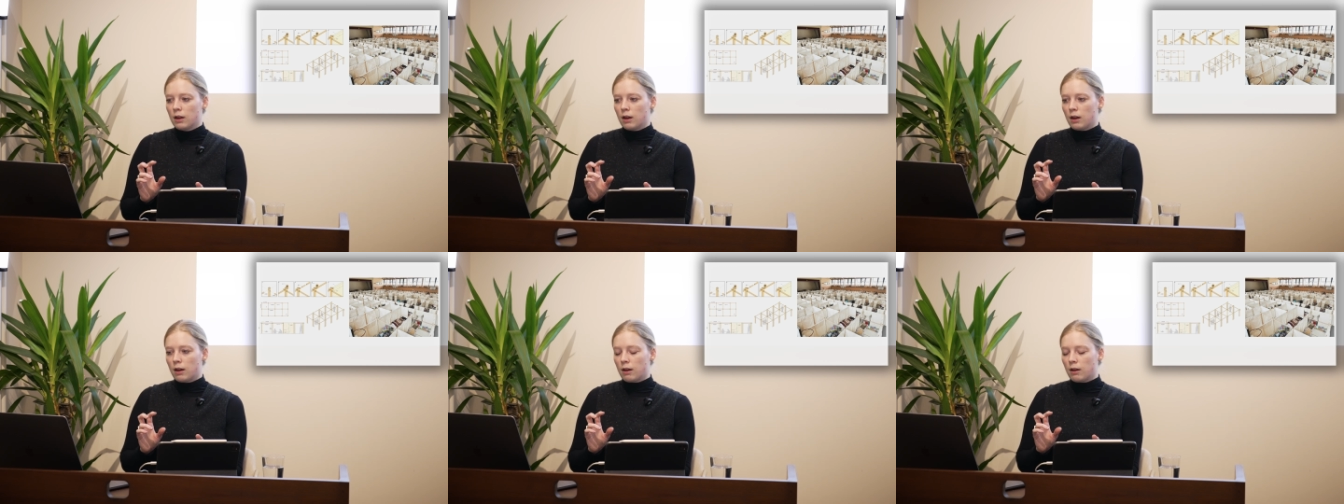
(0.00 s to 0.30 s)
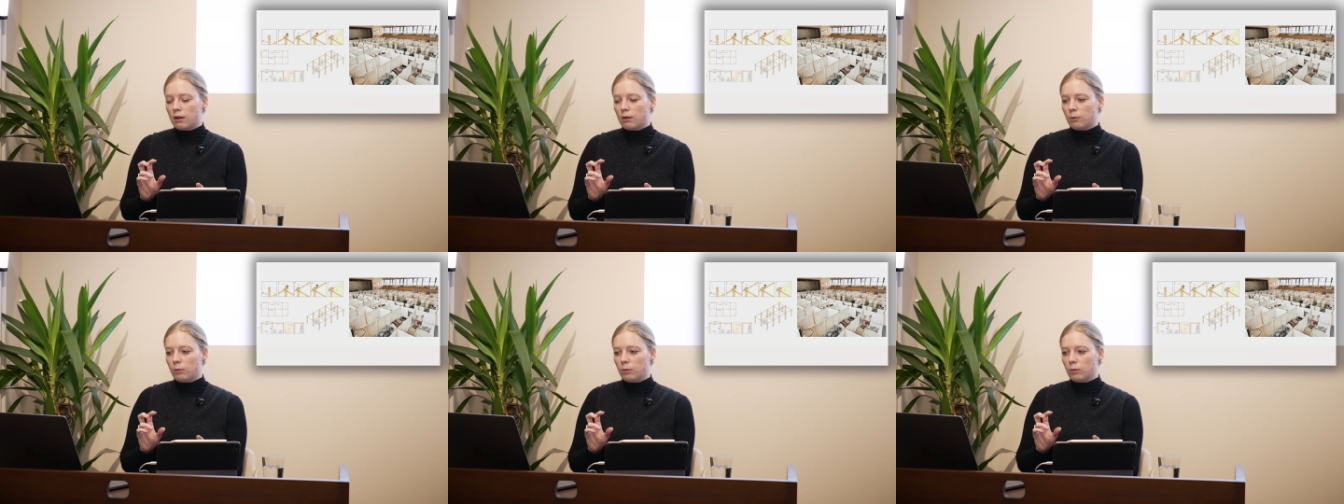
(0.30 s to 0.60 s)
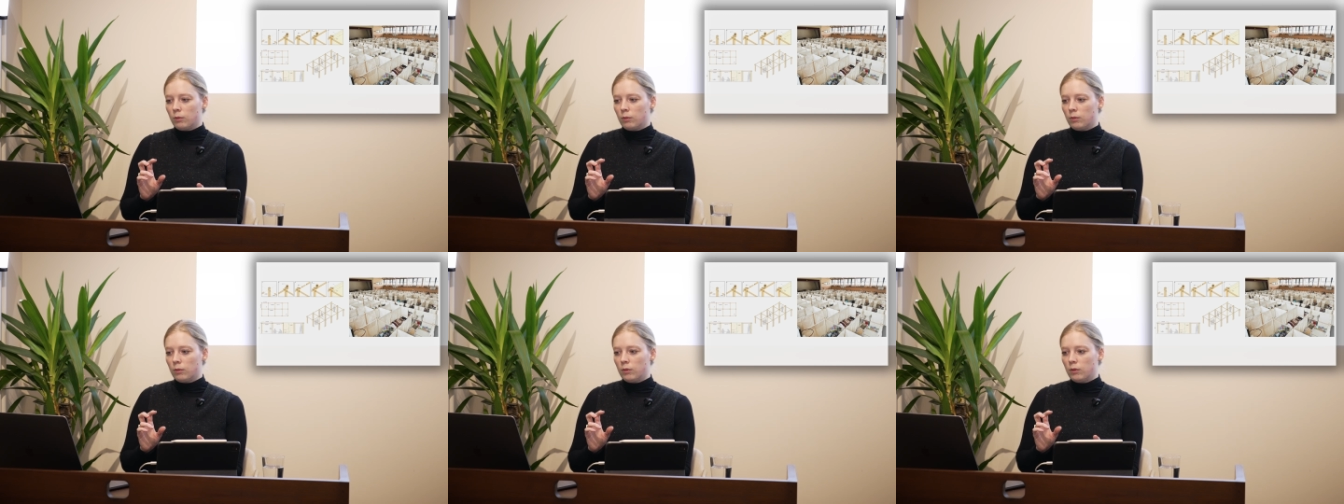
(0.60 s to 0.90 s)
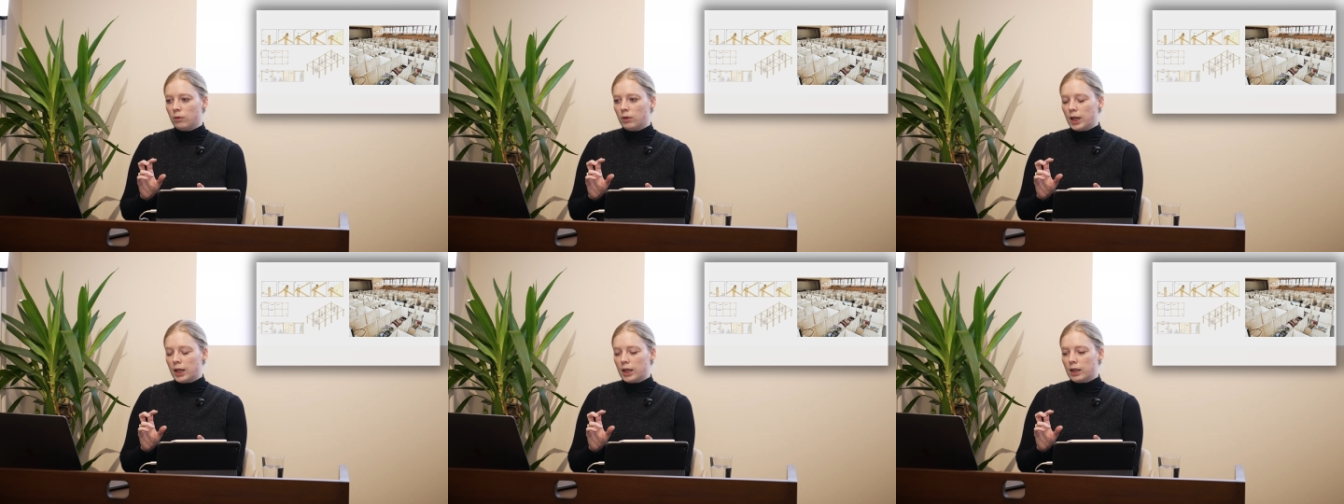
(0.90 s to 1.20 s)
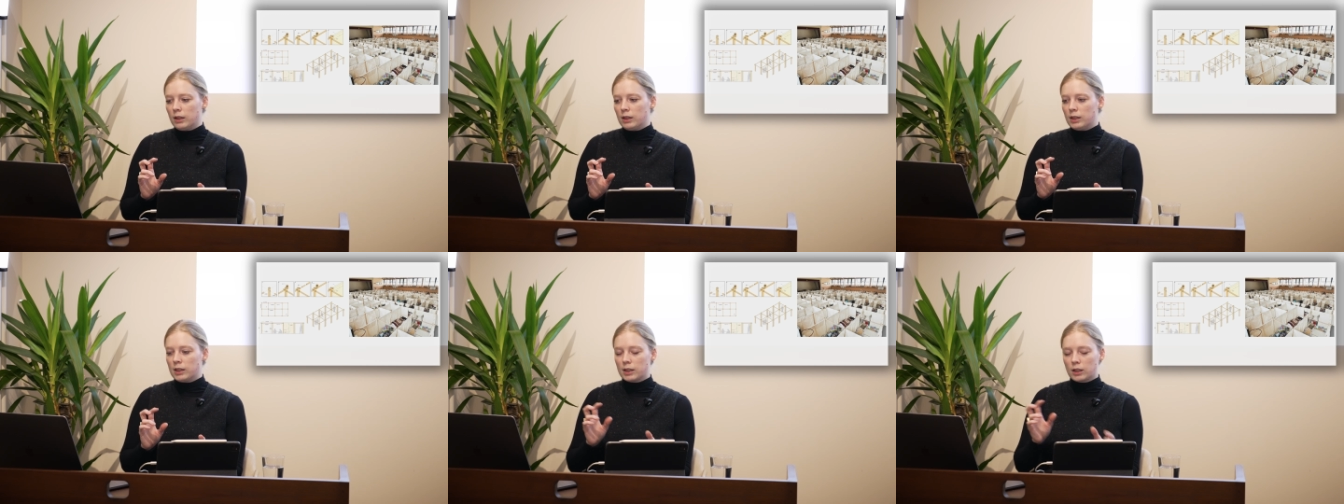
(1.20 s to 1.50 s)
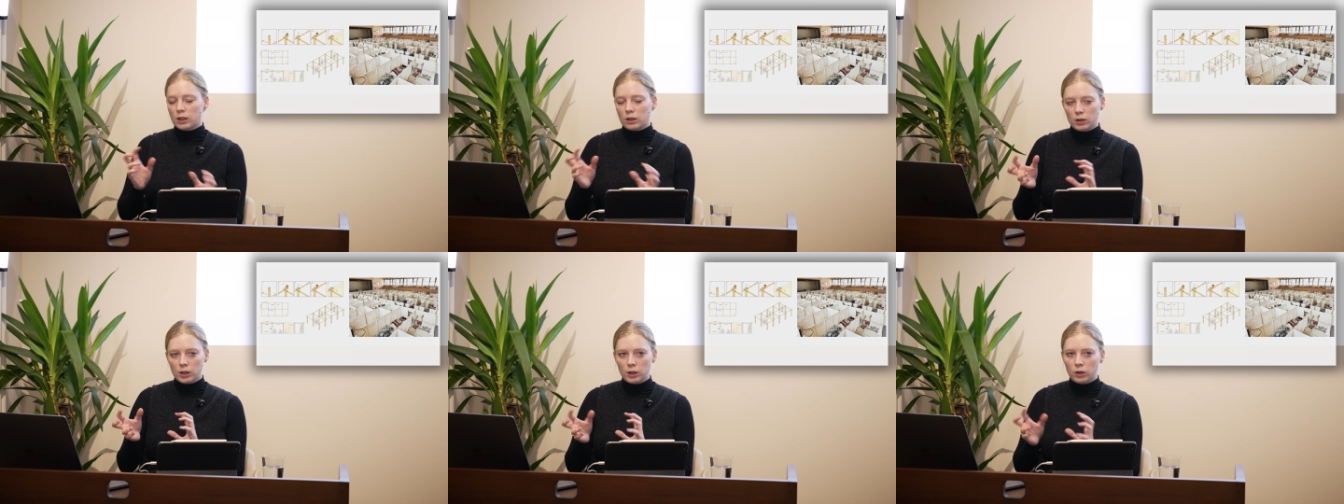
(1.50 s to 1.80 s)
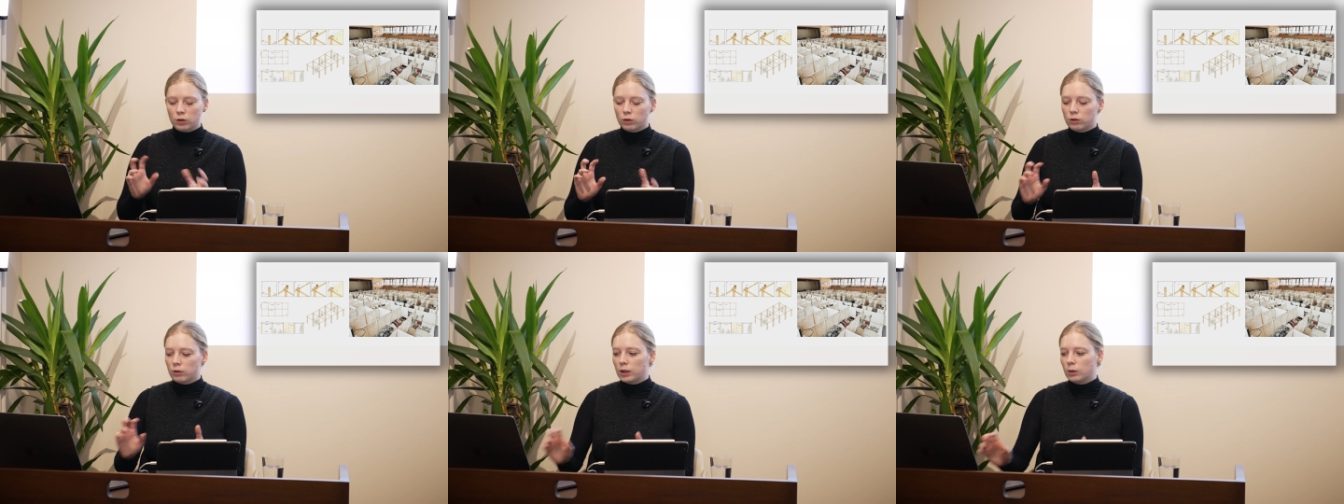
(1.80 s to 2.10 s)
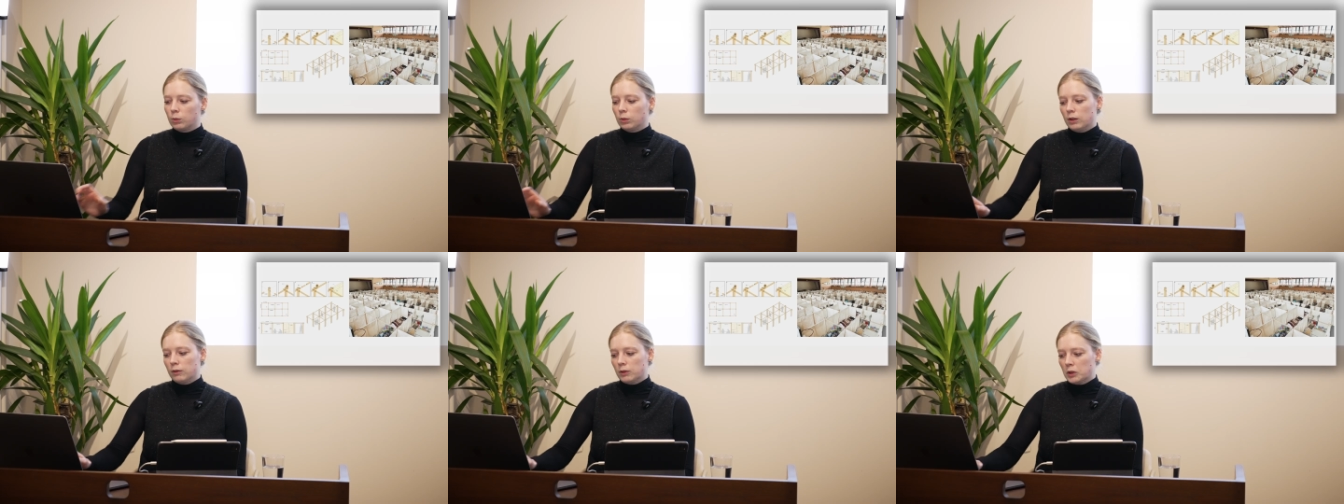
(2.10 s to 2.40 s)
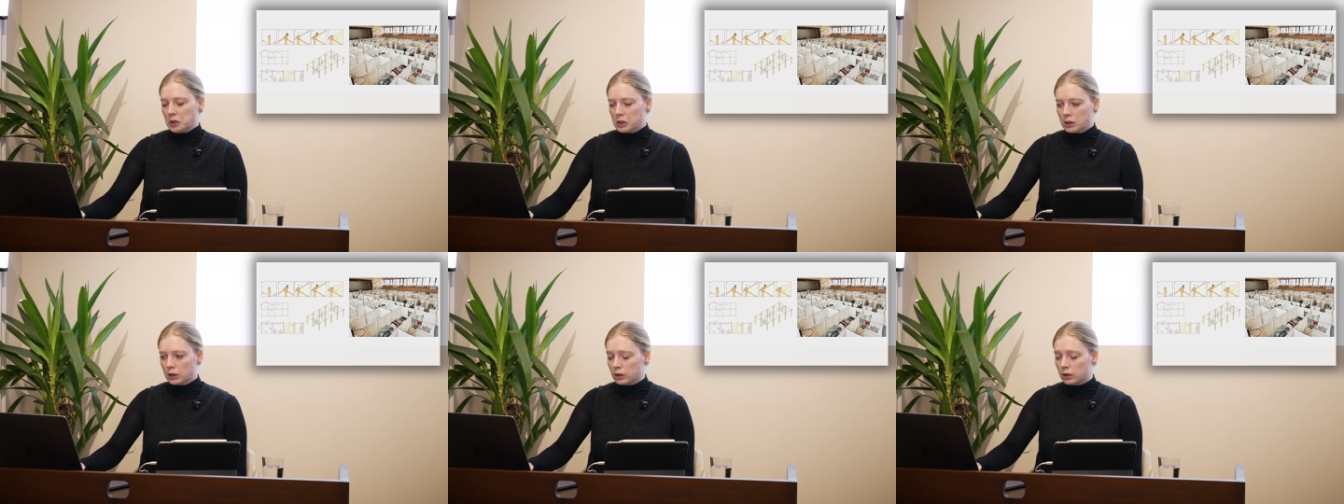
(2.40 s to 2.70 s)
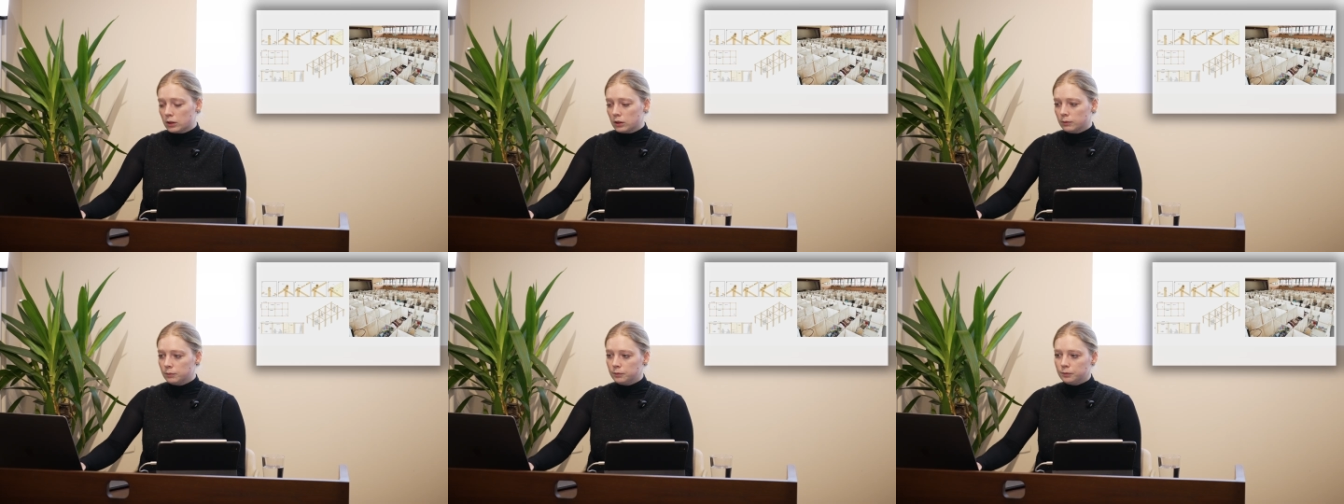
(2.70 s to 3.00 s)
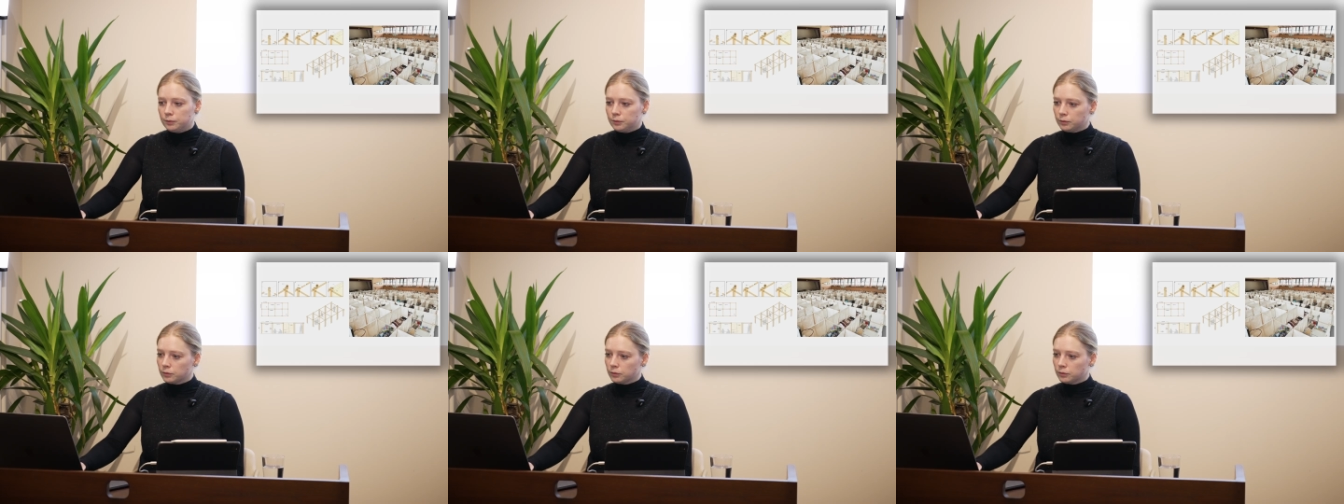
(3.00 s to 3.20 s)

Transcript: and is incredibly versatile.